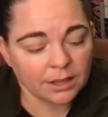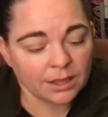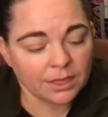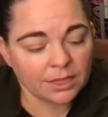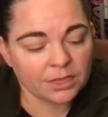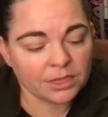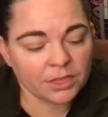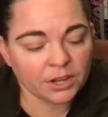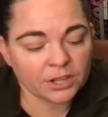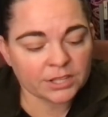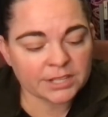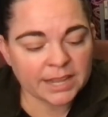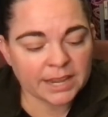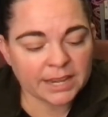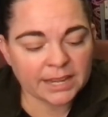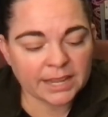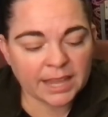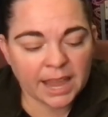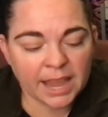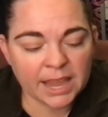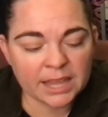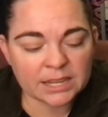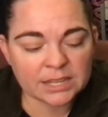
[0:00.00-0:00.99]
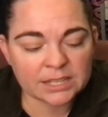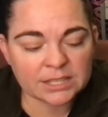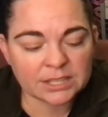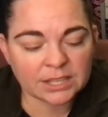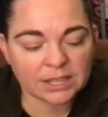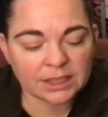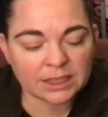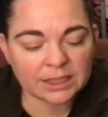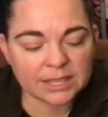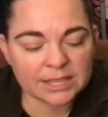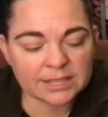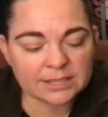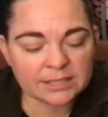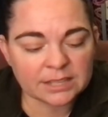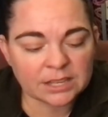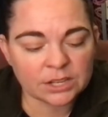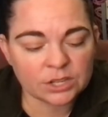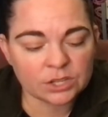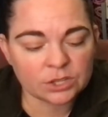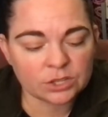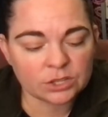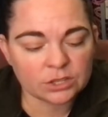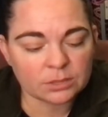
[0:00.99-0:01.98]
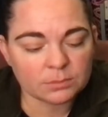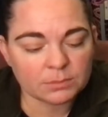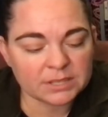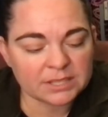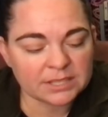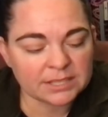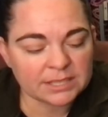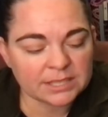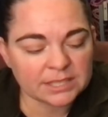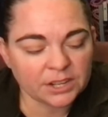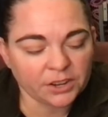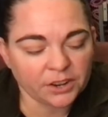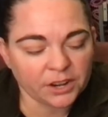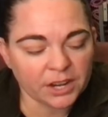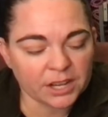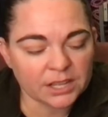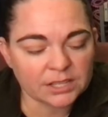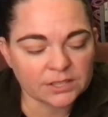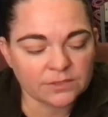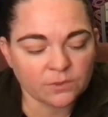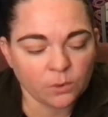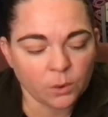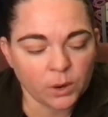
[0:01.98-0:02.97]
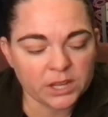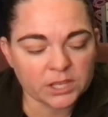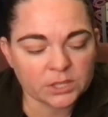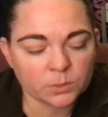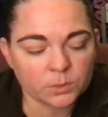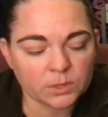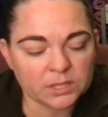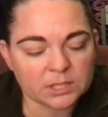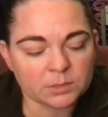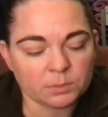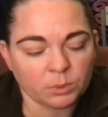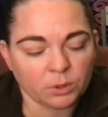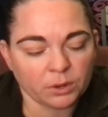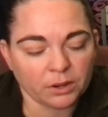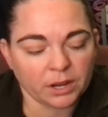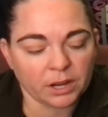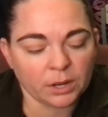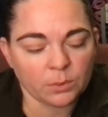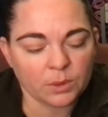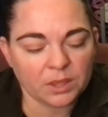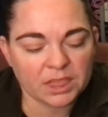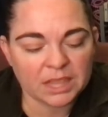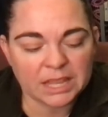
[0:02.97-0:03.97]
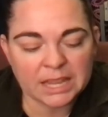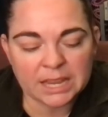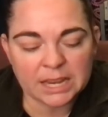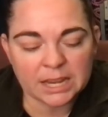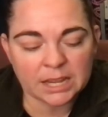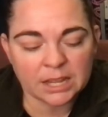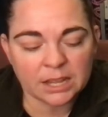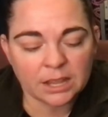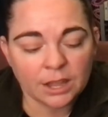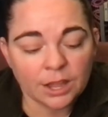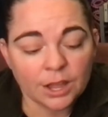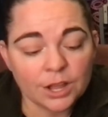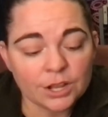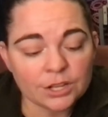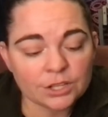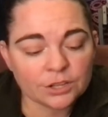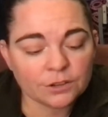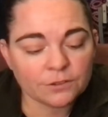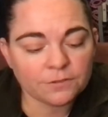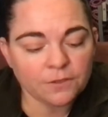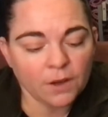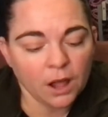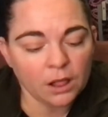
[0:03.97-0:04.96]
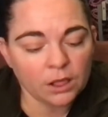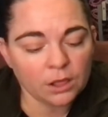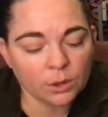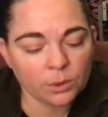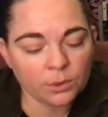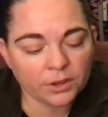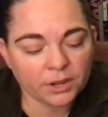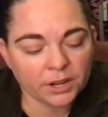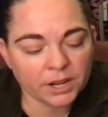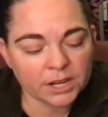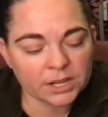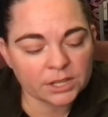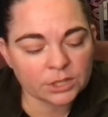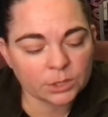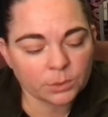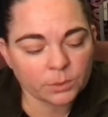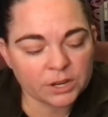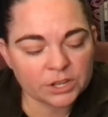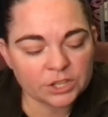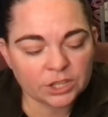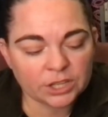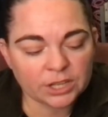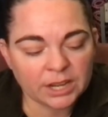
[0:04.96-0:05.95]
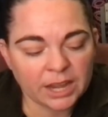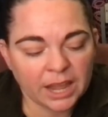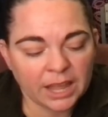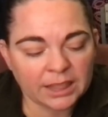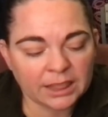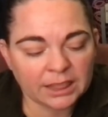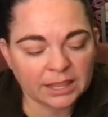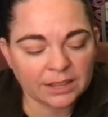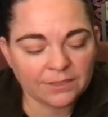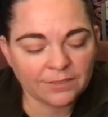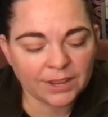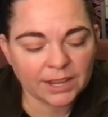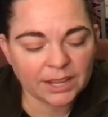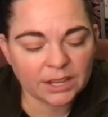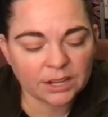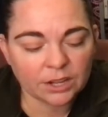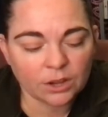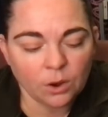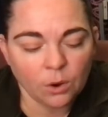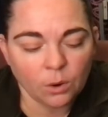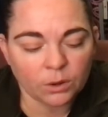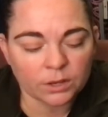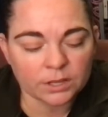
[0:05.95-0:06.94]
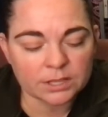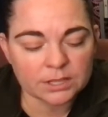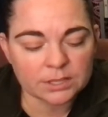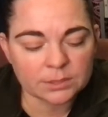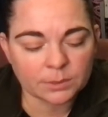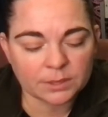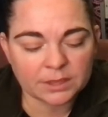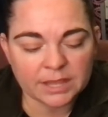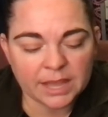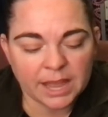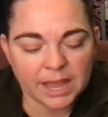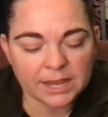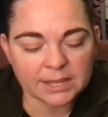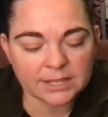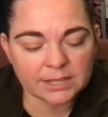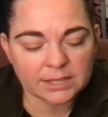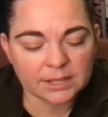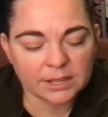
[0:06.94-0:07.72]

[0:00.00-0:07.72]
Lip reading: They're dedicated to listen to the mysterious voice whispering within, to follow their intuition and living in accordance with that,